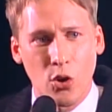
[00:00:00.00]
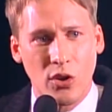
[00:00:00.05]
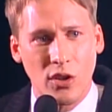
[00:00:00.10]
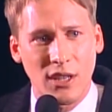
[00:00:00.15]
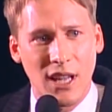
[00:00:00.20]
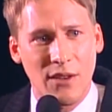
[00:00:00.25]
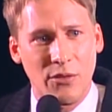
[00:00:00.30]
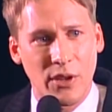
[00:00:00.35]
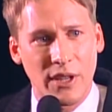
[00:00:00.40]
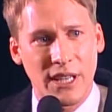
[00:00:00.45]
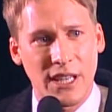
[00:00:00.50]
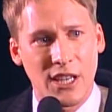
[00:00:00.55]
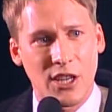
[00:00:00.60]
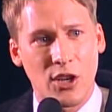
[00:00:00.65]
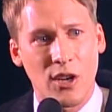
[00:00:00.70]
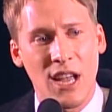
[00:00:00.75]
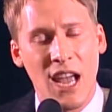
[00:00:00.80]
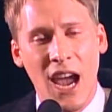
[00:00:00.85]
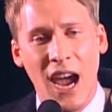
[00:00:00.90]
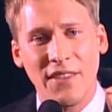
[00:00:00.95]
at the local
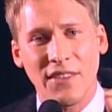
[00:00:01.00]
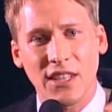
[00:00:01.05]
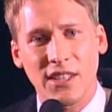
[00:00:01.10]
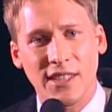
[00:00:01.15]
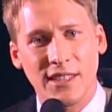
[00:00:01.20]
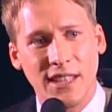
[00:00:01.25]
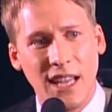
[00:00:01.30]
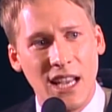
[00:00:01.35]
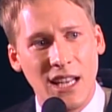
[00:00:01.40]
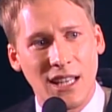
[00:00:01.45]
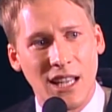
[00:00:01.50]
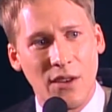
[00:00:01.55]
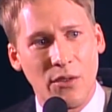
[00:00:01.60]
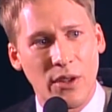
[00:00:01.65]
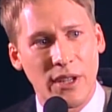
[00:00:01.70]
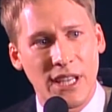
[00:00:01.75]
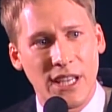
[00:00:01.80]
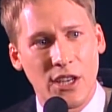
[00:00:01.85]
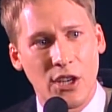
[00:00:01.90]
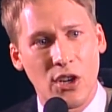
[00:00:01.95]
level here, at the
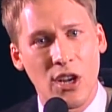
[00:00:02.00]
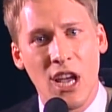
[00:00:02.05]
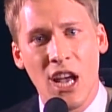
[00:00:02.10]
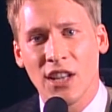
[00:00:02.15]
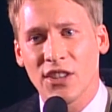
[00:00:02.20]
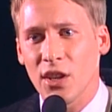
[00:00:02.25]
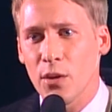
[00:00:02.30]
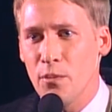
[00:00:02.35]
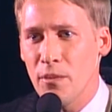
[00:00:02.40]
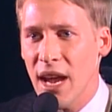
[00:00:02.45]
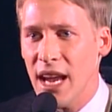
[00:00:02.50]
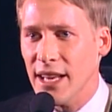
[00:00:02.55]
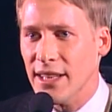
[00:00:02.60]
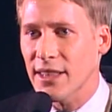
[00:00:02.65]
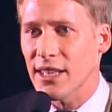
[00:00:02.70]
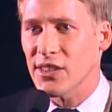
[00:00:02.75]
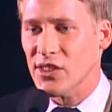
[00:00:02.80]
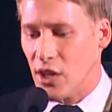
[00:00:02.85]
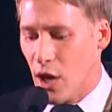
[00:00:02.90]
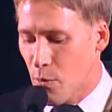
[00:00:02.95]
state level here,
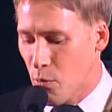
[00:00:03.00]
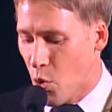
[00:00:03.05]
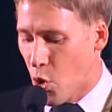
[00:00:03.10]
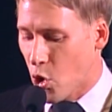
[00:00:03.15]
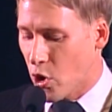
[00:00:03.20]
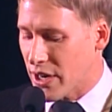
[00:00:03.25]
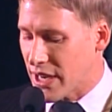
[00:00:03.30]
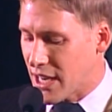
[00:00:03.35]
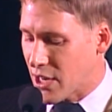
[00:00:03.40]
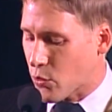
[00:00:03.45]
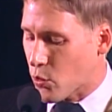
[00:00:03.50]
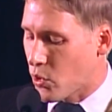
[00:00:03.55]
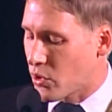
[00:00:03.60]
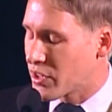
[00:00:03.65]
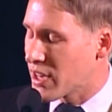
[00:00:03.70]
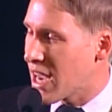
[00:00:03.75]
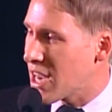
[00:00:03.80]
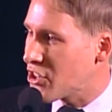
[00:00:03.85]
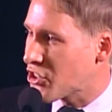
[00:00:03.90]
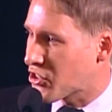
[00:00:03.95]
to make this a more
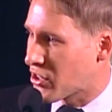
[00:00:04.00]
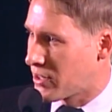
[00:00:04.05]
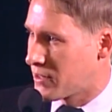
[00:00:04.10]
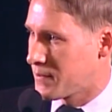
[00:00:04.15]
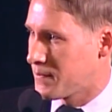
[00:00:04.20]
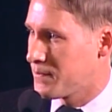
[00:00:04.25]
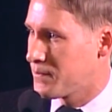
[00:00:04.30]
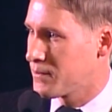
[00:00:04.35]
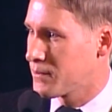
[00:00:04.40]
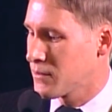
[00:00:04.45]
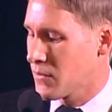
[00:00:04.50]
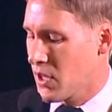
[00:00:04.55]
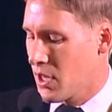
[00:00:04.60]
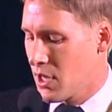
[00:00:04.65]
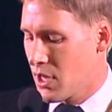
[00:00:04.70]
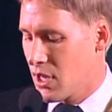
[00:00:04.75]
equal nation.